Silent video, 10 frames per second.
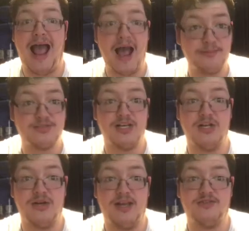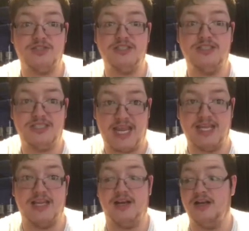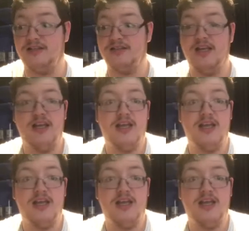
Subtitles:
absolutely ridiculous.